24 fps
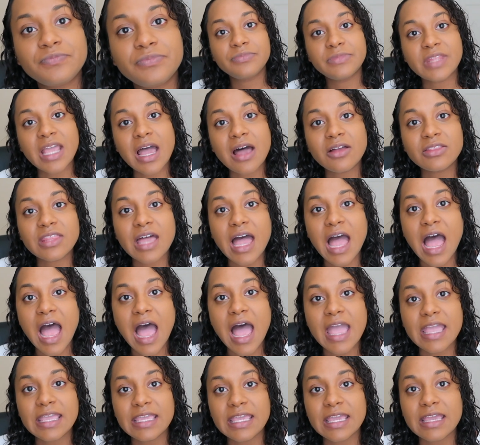Now that
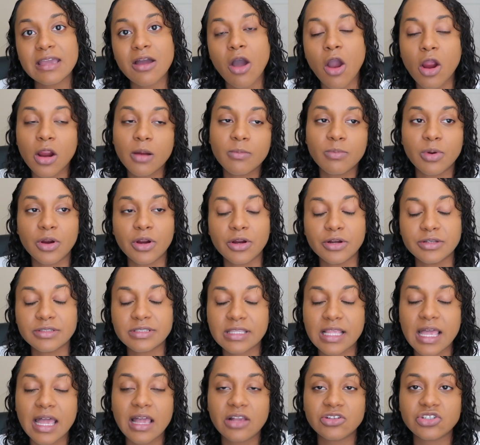I get heartburn
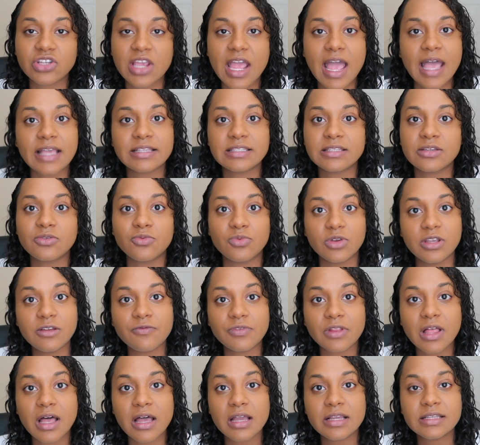/ acid
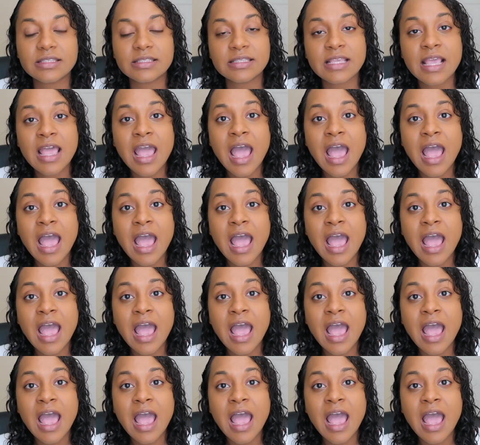reflux,